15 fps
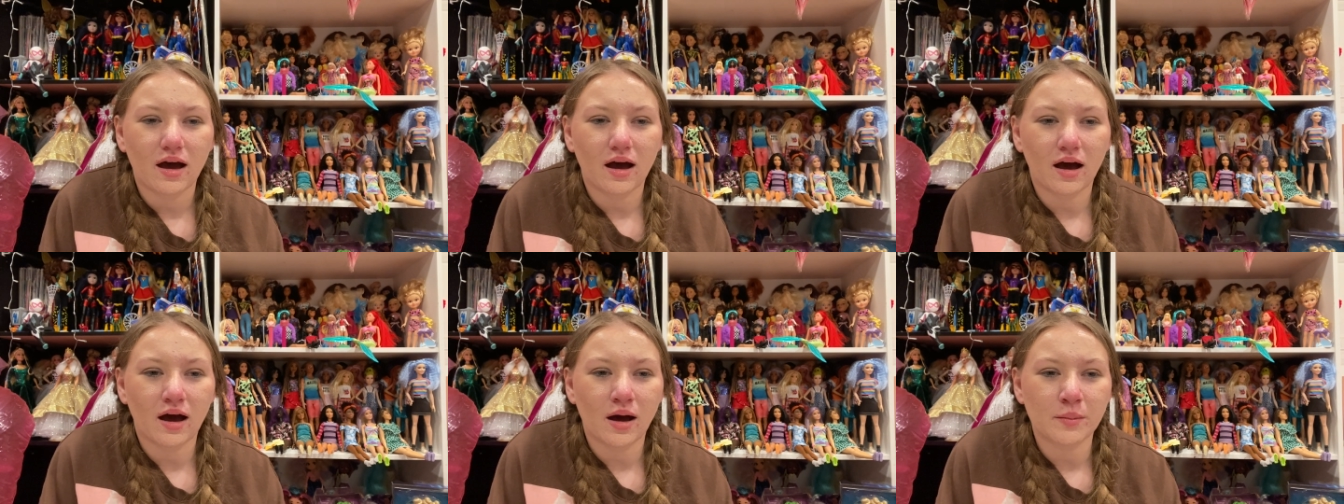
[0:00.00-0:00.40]

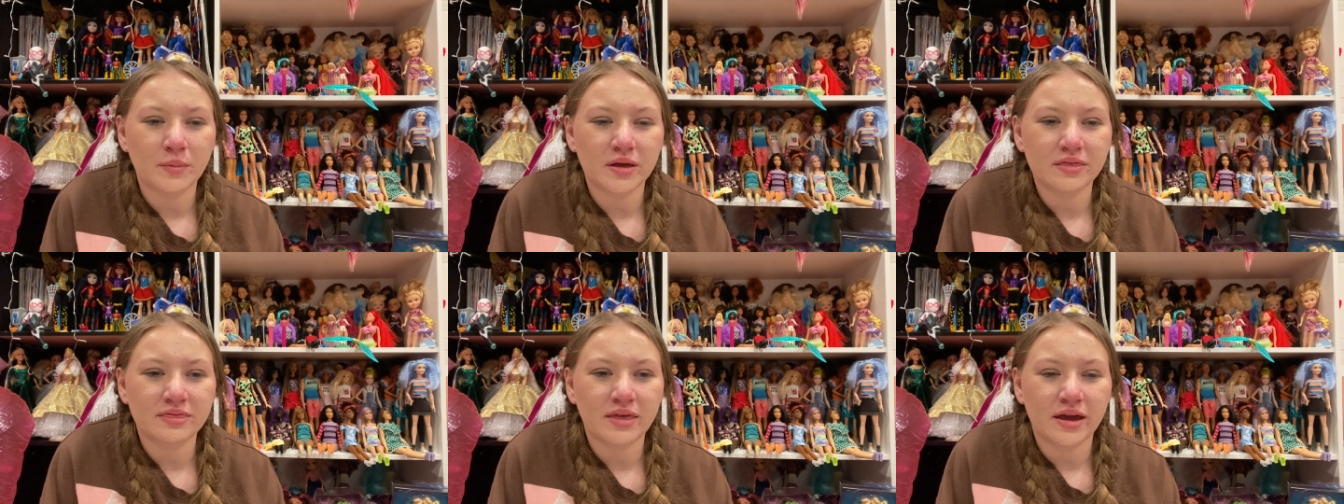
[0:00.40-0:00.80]
Um,
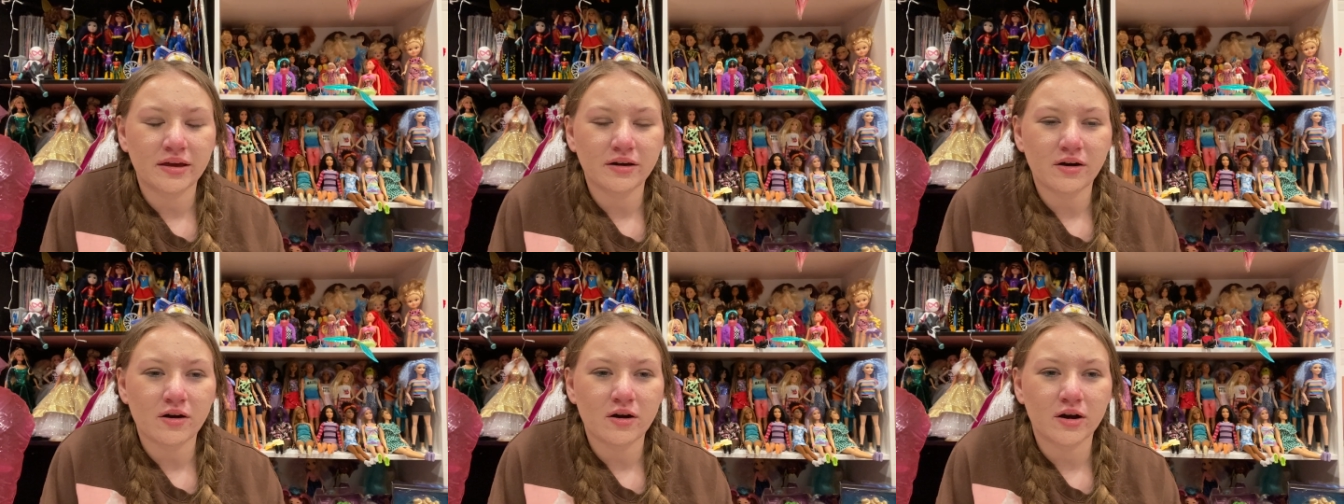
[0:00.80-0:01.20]
they
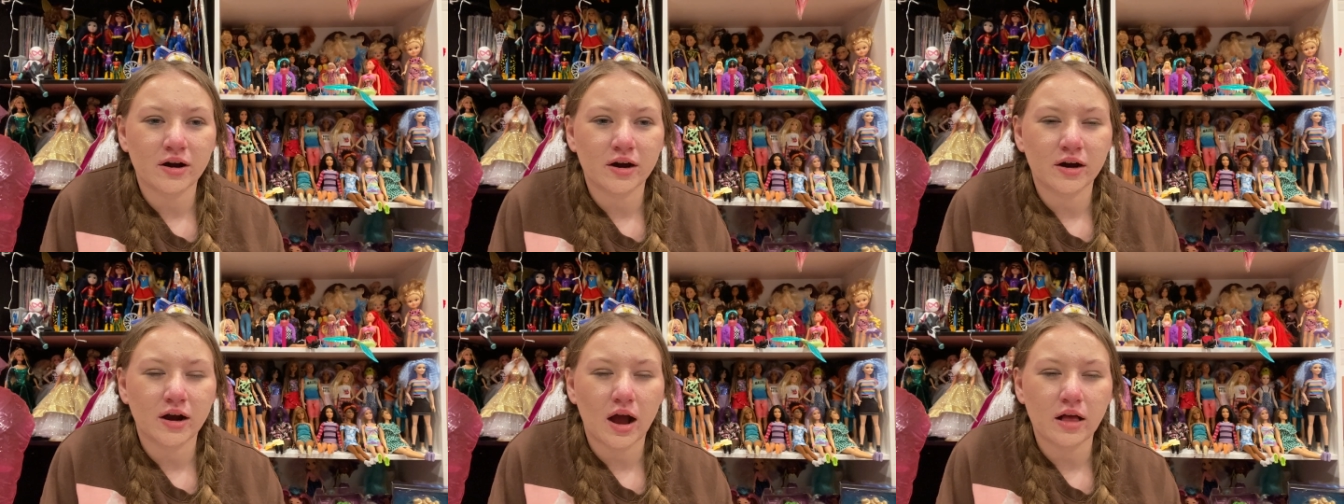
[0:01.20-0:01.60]

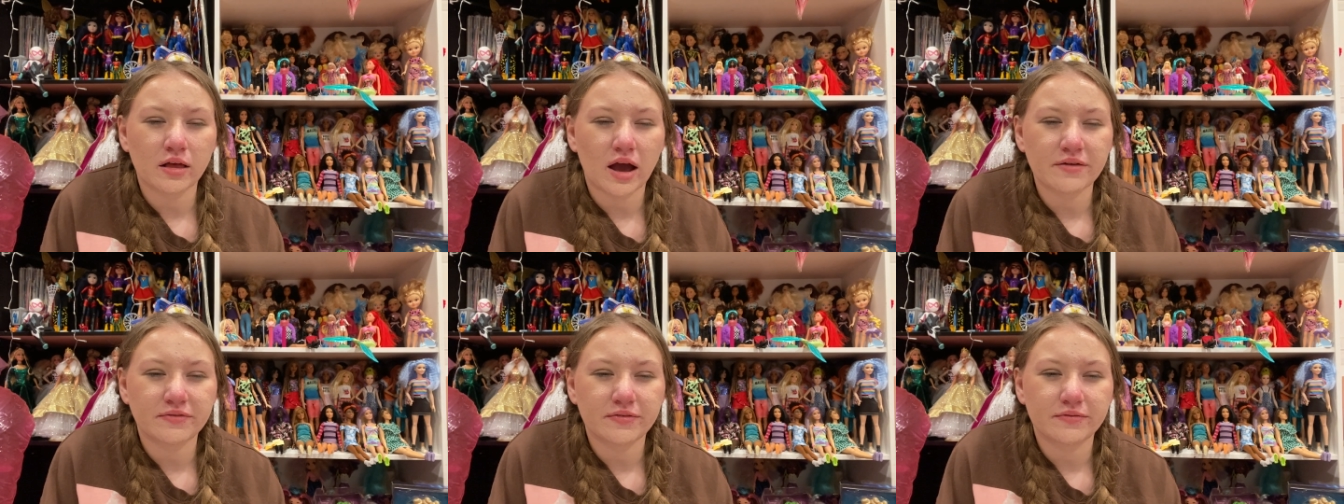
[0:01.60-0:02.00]
are,
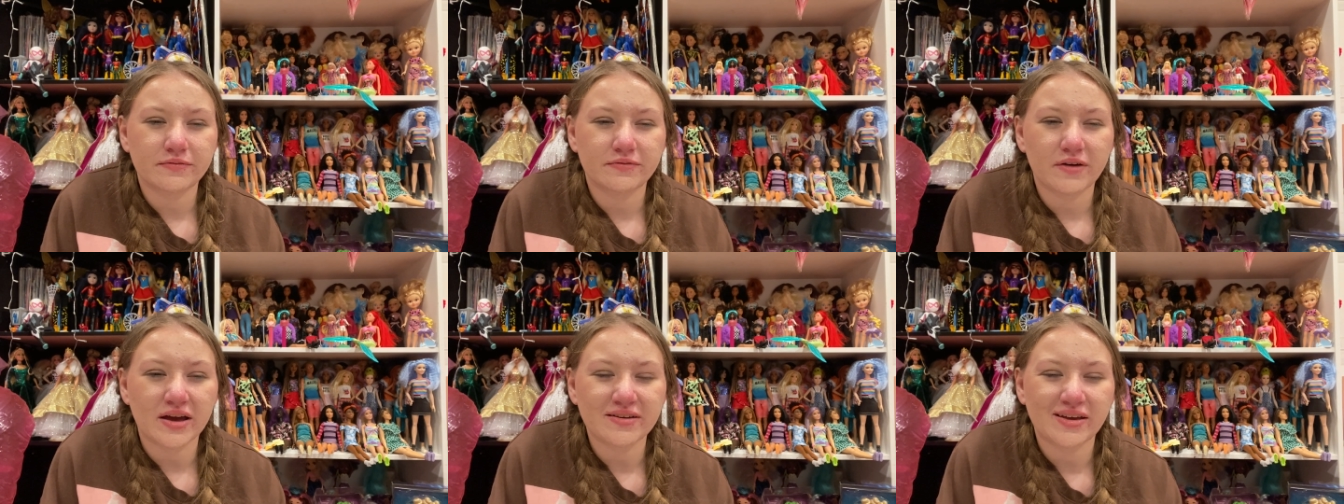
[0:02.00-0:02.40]
I,
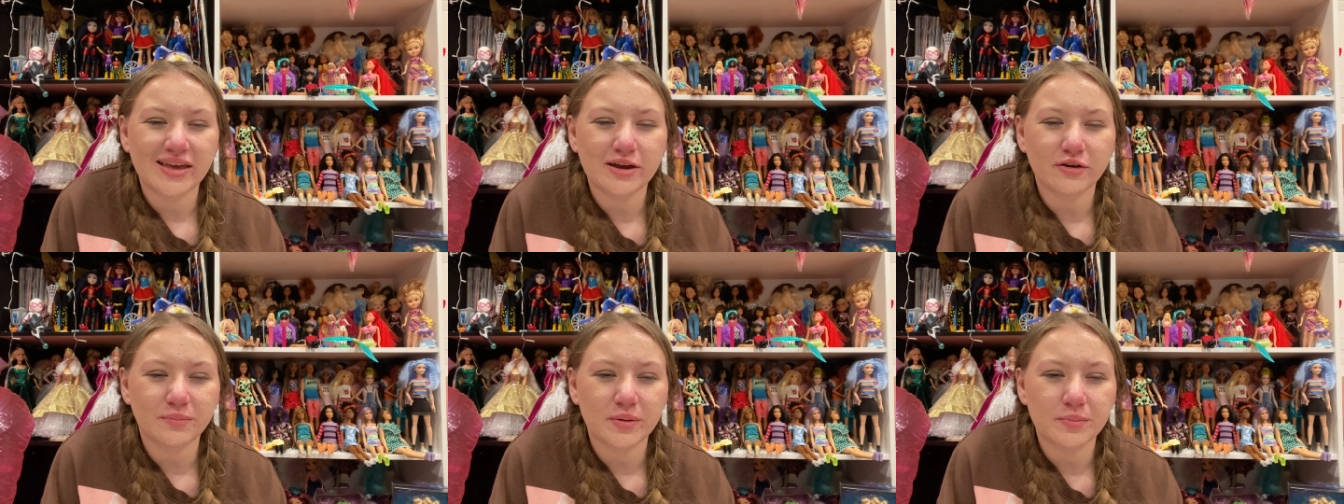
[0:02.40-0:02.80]

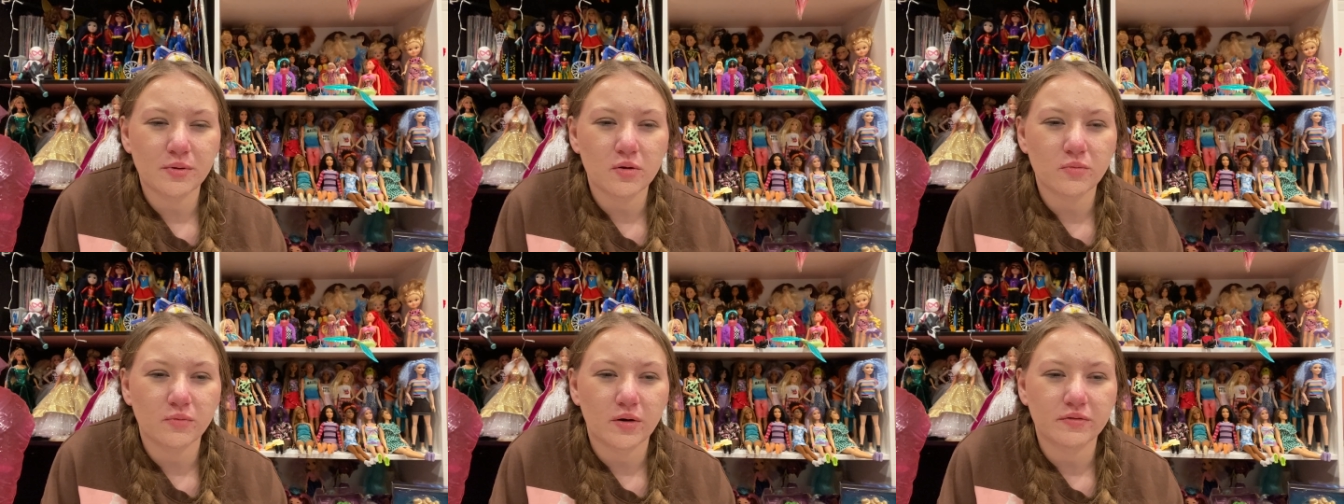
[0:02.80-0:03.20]
hear
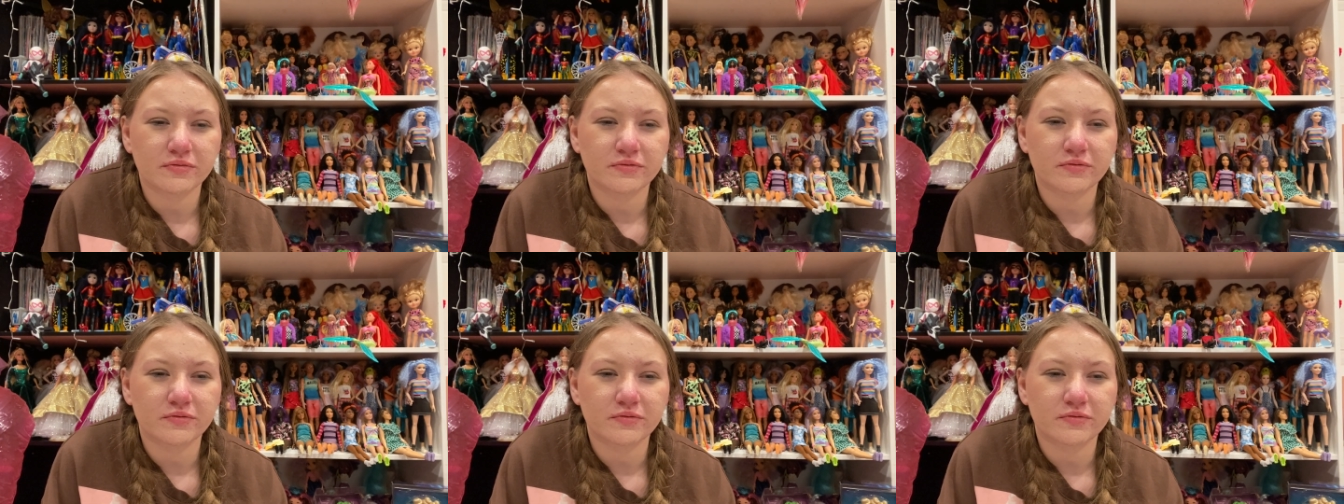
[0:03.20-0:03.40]
people ref